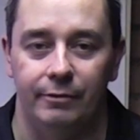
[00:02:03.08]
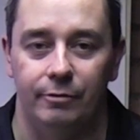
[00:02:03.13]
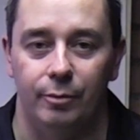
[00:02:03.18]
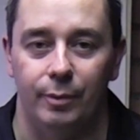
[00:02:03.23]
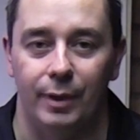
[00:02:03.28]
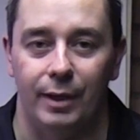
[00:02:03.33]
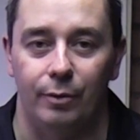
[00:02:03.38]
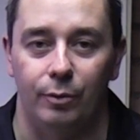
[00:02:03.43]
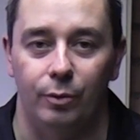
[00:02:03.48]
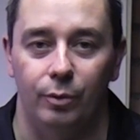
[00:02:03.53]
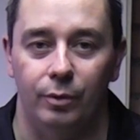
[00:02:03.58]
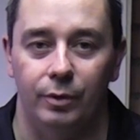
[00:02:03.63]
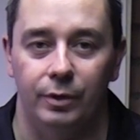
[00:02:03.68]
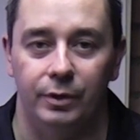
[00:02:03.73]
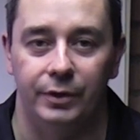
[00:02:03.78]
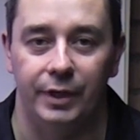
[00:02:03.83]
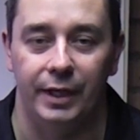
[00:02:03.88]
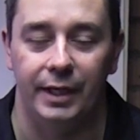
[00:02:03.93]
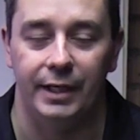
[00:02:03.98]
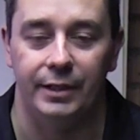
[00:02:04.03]
about
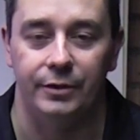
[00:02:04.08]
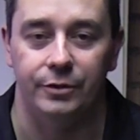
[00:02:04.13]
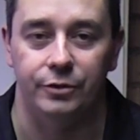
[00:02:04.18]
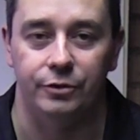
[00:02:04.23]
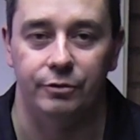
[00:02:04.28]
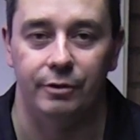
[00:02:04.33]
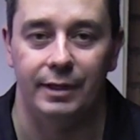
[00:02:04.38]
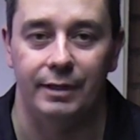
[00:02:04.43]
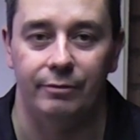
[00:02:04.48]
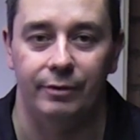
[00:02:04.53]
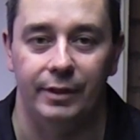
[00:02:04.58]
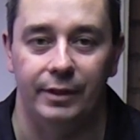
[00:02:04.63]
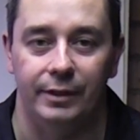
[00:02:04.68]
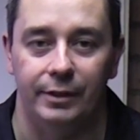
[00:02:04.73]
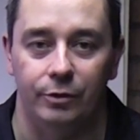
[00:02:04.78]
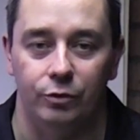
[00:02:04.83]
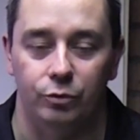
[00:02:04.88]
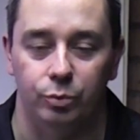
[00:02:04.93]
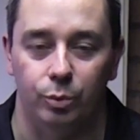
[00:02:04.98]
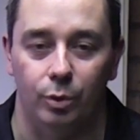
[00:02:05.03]
dangers or anything, and they
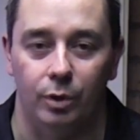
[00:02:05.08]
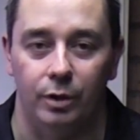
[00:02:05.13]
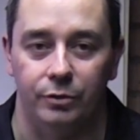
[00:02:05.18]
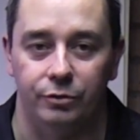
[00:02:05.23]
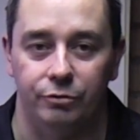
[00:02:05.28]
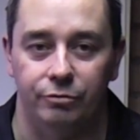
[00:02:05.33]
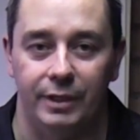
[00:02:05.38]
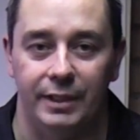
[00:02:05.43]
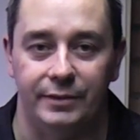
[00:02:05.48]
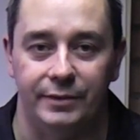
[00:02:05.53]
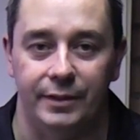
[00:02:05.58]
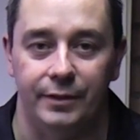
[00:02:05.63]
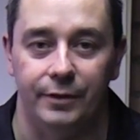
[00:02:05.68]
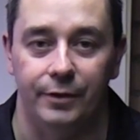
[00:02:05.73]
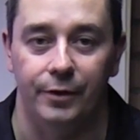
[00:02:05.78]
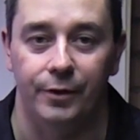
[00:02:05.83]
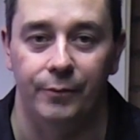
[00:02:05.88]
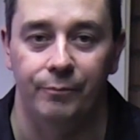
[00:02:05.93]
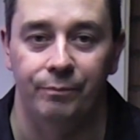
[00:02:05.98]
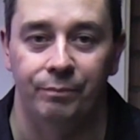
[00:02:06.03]
just walk straight in
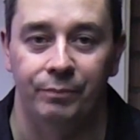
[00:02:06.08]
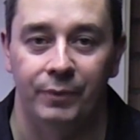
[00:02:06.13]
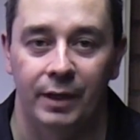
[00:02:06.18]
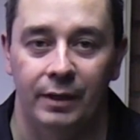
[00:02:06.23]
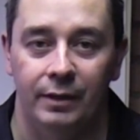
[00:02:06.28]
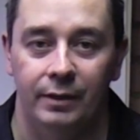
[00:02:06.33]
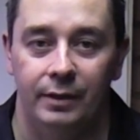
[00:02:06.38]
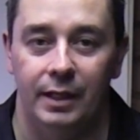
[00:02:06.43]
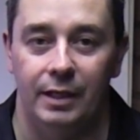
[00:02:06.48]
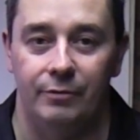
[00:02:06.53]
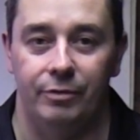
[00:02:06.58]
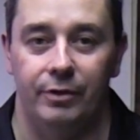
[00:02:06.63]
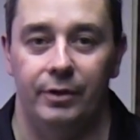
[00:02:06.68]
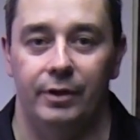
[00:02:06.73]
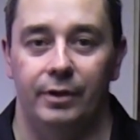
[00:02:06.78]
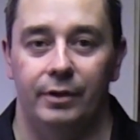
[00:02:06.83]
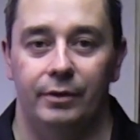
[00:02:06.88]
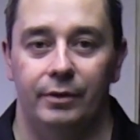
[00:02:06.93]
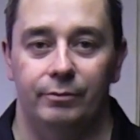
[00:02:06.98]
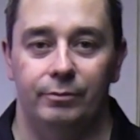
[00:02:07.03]
there. If
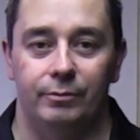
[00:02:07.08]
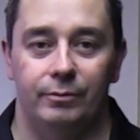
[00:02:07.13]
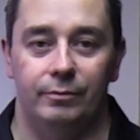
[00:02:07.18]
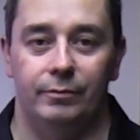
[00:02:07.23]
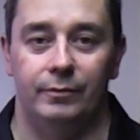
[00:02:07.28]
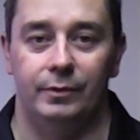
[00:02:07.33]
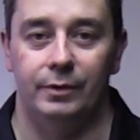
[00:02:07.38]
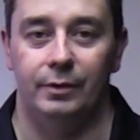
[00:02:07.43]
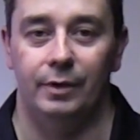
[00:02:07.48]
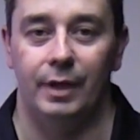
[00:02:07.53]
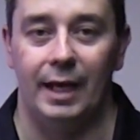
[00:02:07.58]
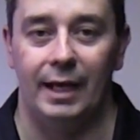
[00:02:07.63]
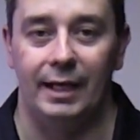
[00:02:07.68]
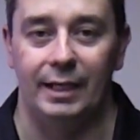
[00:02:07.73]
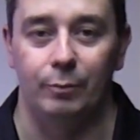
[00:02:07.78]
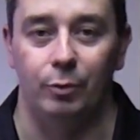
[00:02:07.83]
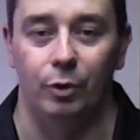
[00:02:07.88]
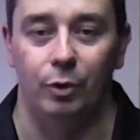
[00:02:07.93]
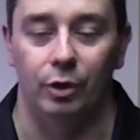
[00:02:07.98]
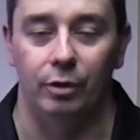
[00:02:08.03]
an
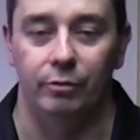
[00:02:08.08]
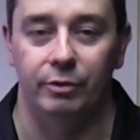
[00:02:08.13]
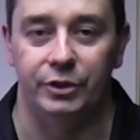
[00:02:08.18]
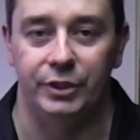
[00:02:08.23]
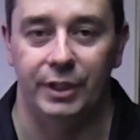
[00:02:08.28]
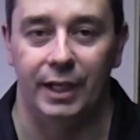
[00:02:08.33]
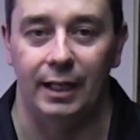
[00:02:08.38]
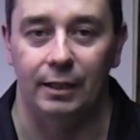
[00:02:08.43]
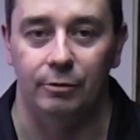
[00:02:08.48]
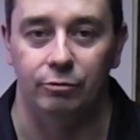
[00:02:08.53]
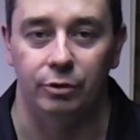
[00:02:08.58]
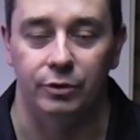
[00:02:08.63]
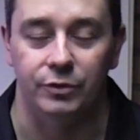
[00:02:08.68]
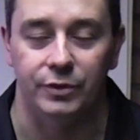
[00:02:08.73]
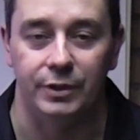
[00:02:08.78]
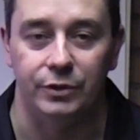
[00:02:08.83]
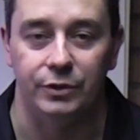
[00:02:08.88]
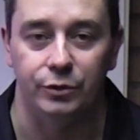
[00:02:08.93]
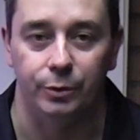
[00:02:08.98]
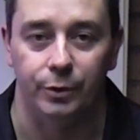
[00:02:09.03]
animal or a child runs
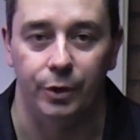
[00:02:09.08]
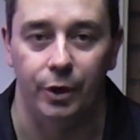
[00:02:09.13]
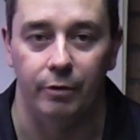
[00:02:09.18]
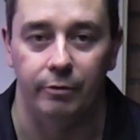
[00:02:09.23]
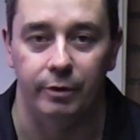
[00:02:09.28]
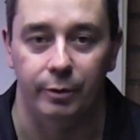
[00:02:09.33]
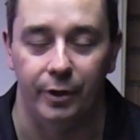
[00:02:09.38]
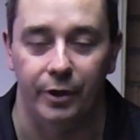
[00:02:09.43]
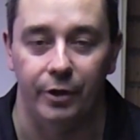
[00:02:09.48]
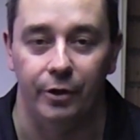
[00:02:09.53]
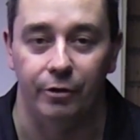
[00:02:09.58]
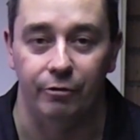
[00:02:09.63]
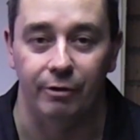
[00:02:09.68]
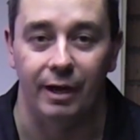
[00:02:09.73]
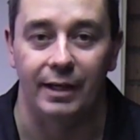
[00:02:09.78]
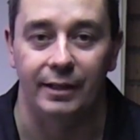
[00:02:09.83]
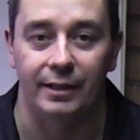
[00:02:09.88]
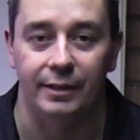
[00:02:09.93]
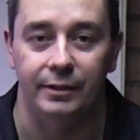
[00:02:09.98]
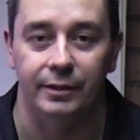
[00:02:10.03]
into an area where you're
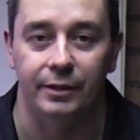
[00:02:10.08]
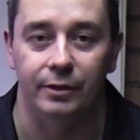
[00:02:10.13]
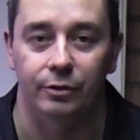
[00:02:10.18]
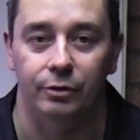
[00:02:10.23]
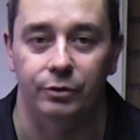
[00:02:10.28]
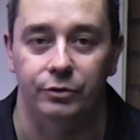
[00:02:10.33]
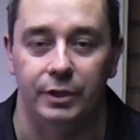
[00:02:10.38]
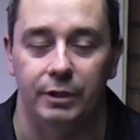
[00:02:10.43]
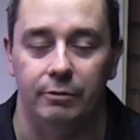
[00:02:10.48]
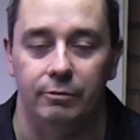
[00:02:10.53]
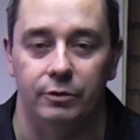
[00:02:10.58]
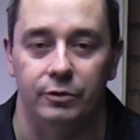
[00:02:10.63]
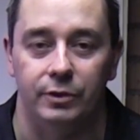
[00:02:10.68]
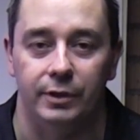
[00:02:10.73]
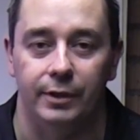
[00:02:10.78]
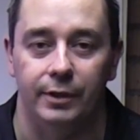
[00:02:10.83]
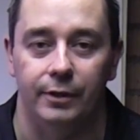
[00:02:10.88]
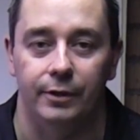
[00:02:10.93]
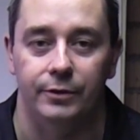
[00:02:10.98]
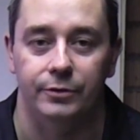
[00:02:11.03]
grinding, you could seriously
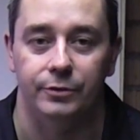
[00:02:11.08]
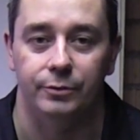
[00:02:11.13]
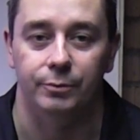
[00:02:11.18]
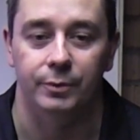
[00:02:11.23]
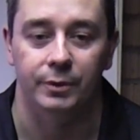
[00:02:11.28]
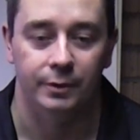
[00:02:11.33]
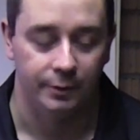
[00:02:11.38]
hurt them.